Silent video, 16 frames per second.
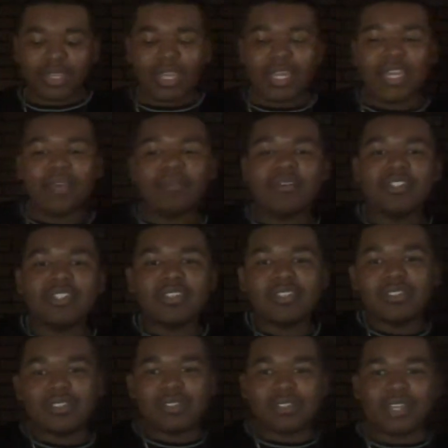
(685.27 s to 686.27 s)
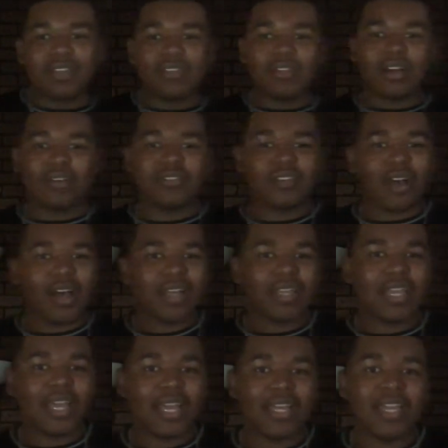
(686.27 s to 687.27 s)
he was just, you know,
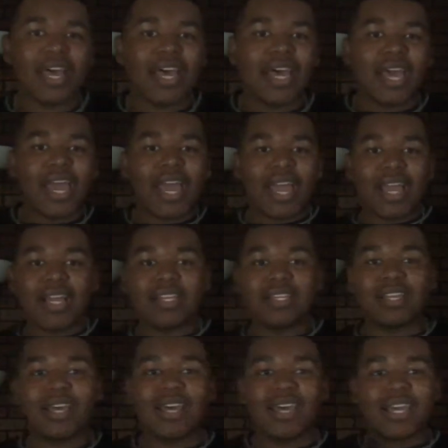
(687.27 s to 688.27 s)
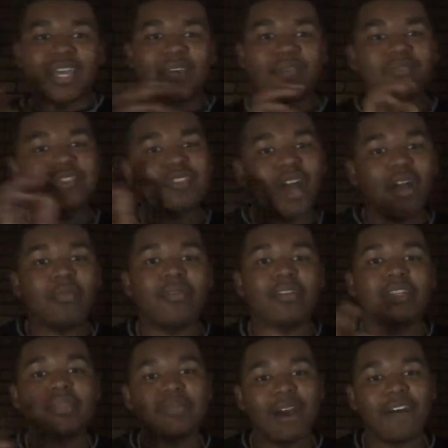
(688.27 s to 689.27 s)
talking, and he was talking with
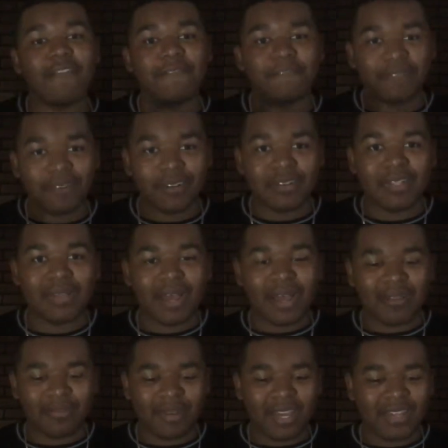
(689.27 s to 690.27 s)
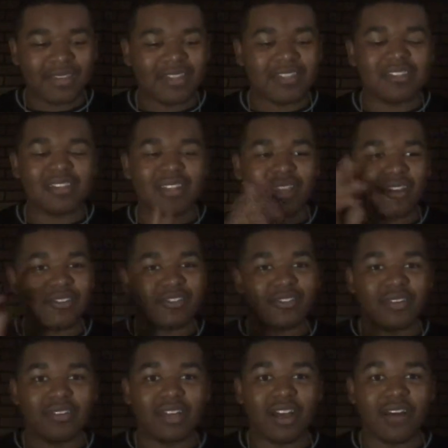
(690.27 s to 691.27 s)
his mouth full that way. It's just another
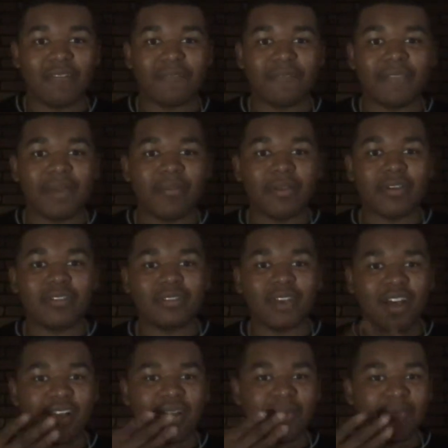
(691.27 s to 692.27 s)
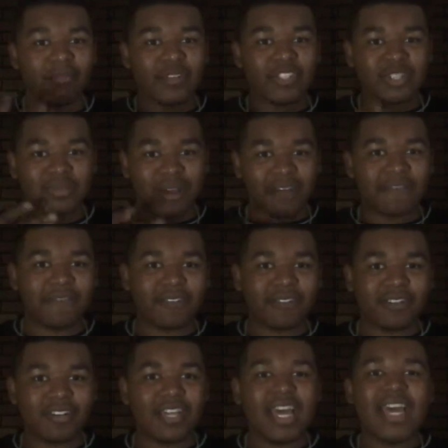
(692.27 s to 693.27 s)
turn off. Like, when you're talking with your mouth
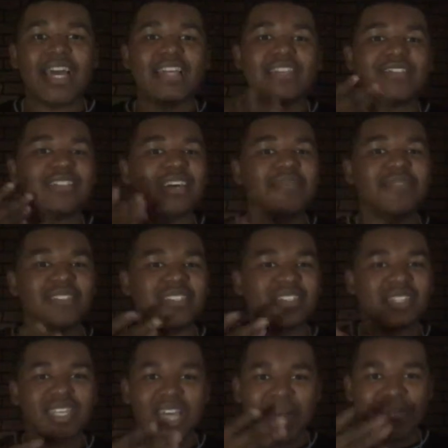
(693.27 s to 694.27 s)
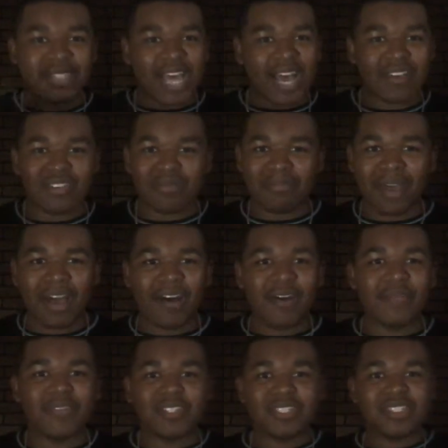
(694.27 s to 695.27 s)
full and stuff just comes out your
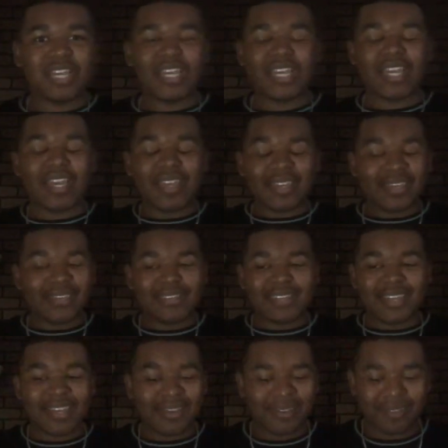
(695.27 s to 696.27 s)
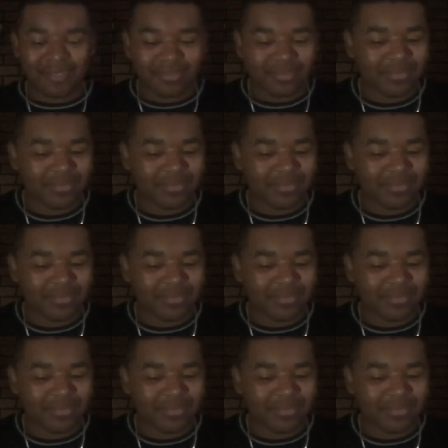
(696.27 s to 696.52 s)
mouth, it's just like, it's ill.